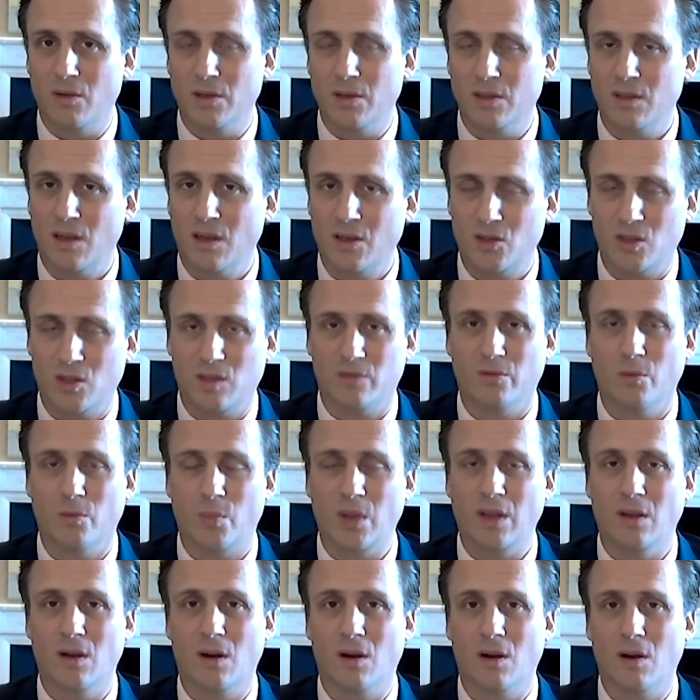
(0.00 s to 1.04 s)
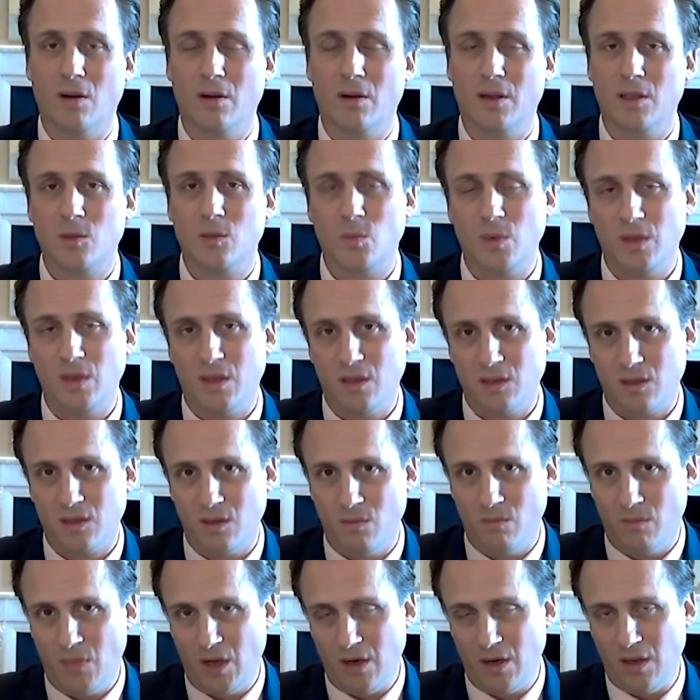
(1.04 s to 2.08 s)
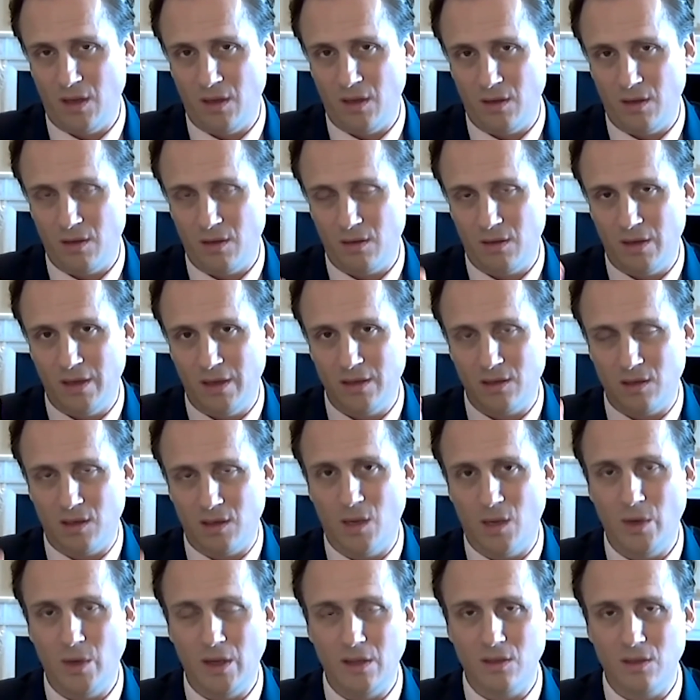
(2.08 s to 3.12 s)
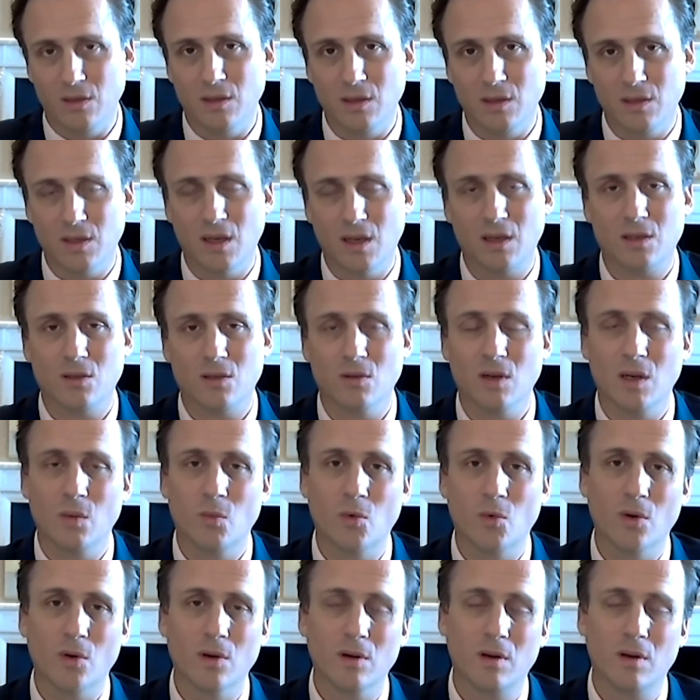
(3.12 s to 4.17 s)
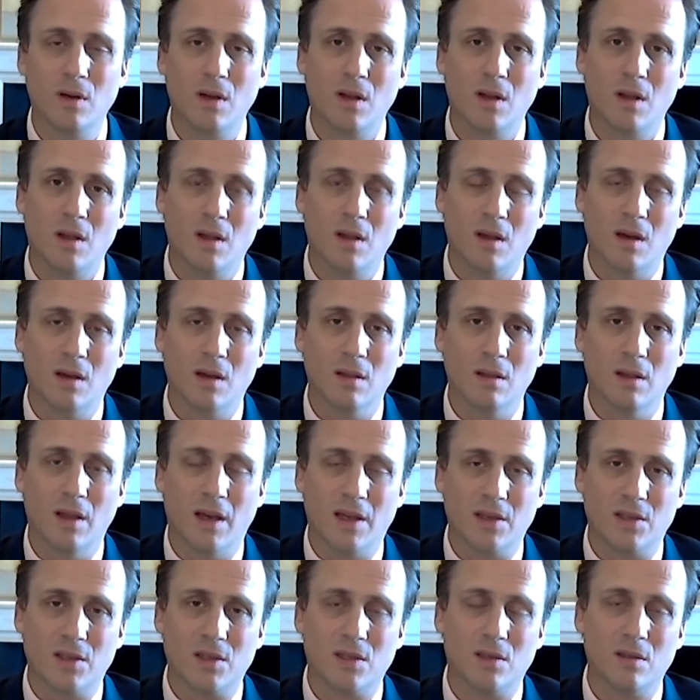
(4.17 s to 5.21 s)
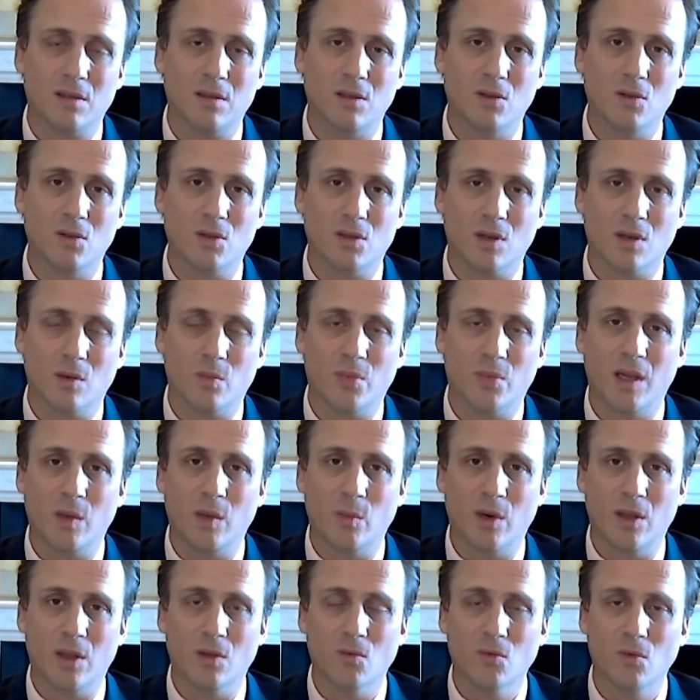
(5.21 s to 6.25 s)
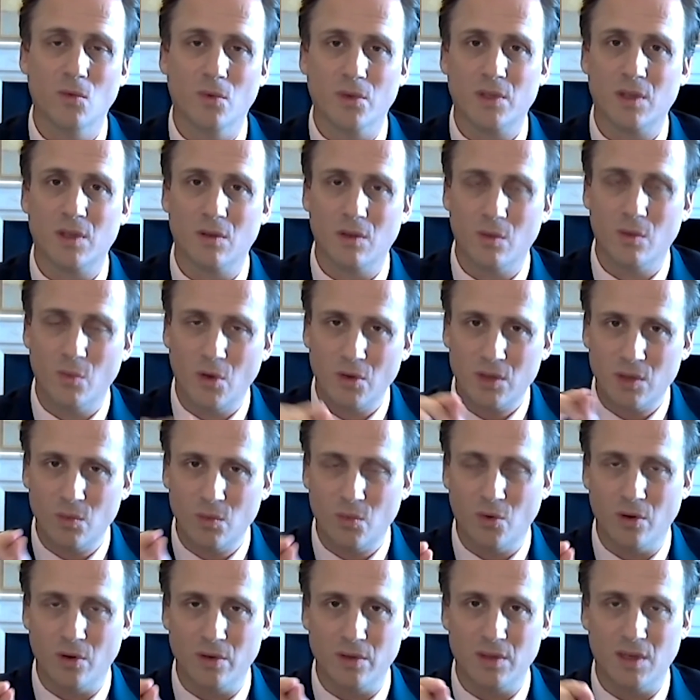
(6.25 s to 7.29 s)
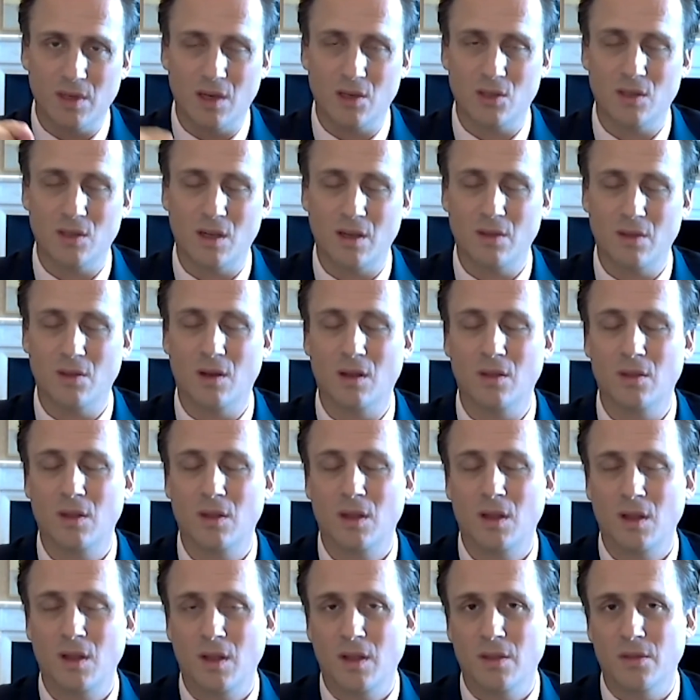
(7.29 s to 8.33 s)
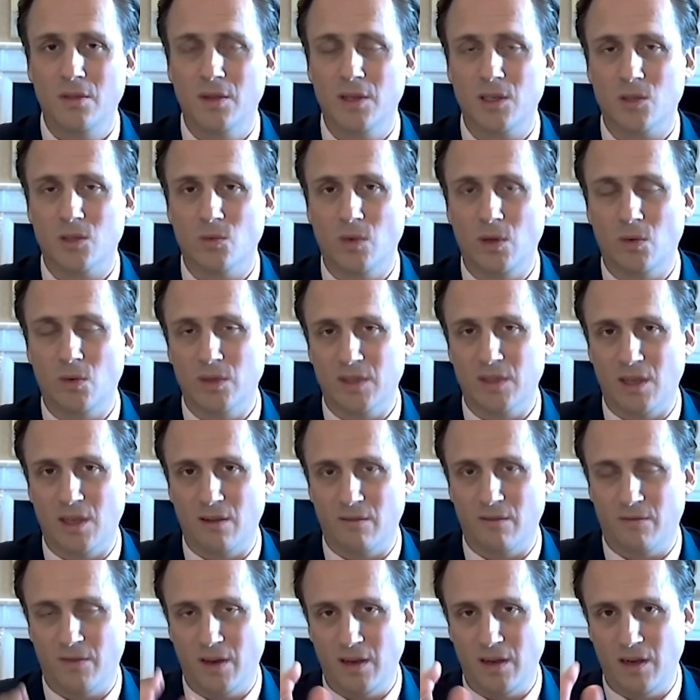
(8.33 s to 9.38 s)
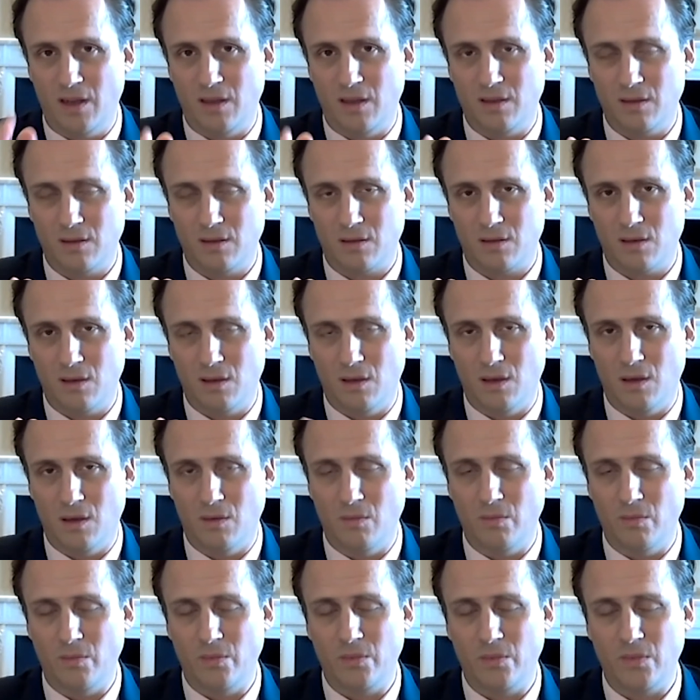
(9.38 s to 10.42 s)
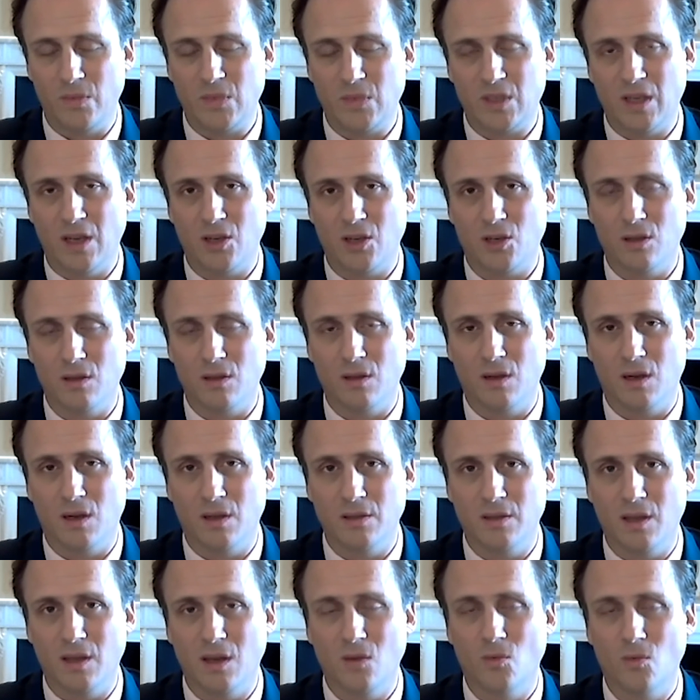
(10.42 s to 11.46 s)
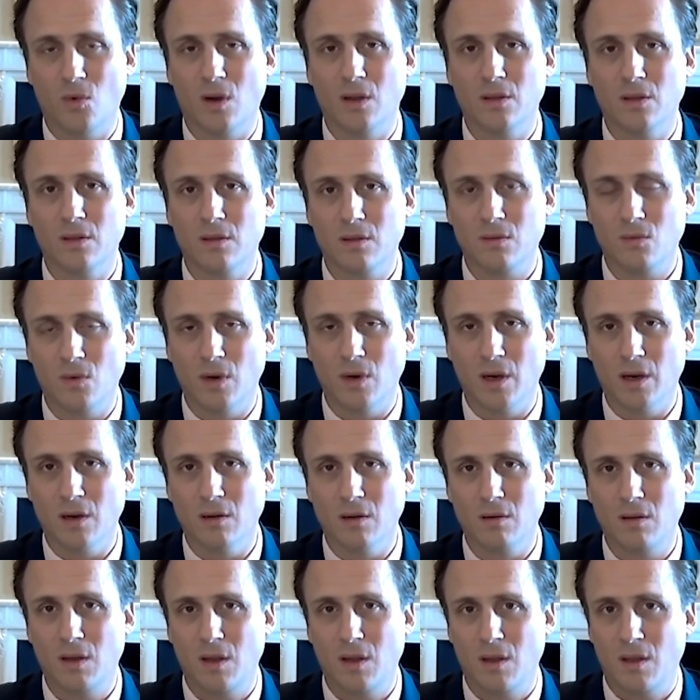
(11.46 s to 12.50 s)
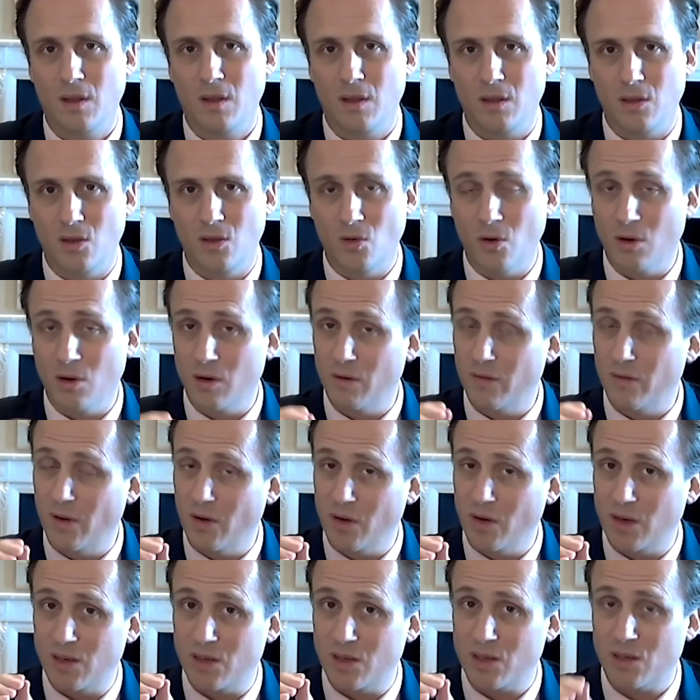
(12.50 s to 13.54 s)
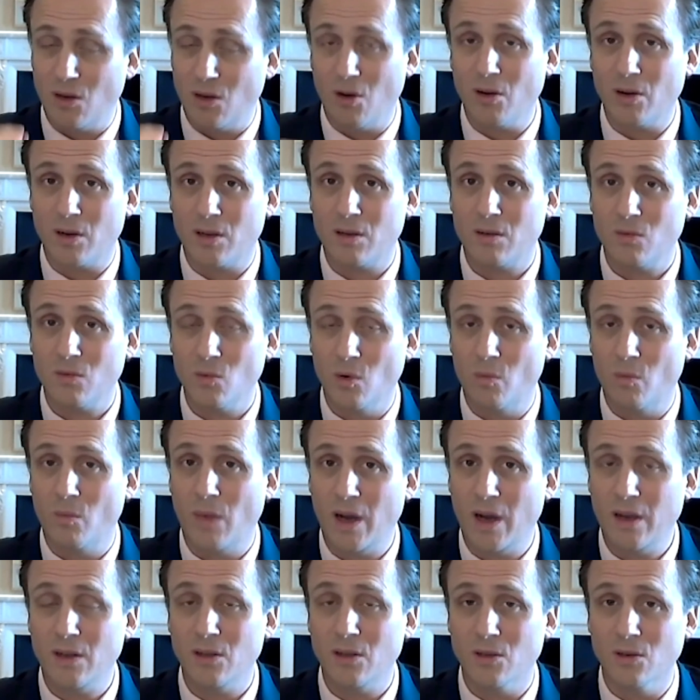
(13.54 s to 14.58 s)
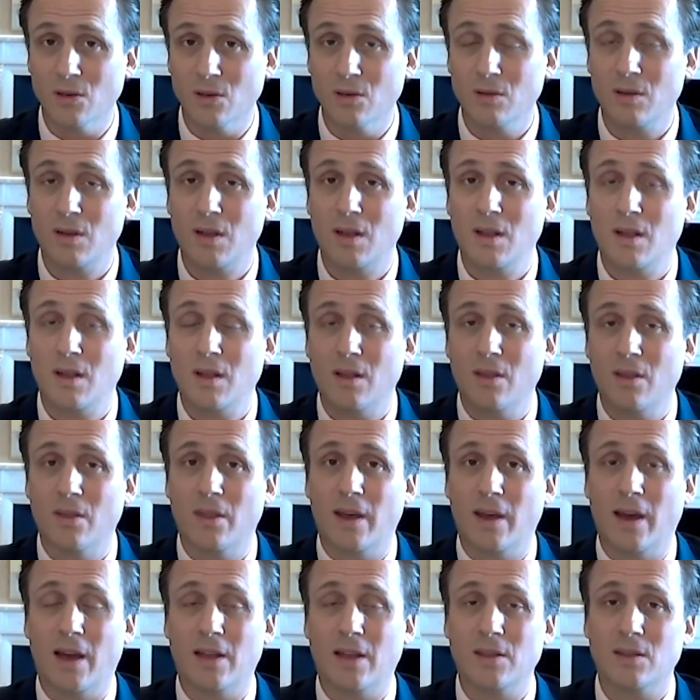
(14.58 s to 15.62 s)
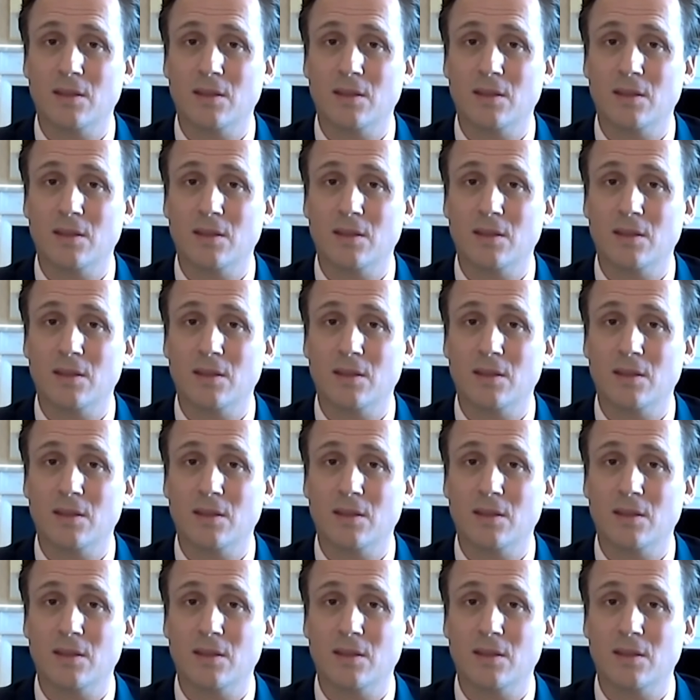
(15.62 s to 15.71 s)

not just for PR. It's because the money isn't coming into the sector anymore unless you start playing by the rules. So the most important session I thought this week was that finance session on day one, where you heard a very stark reminder that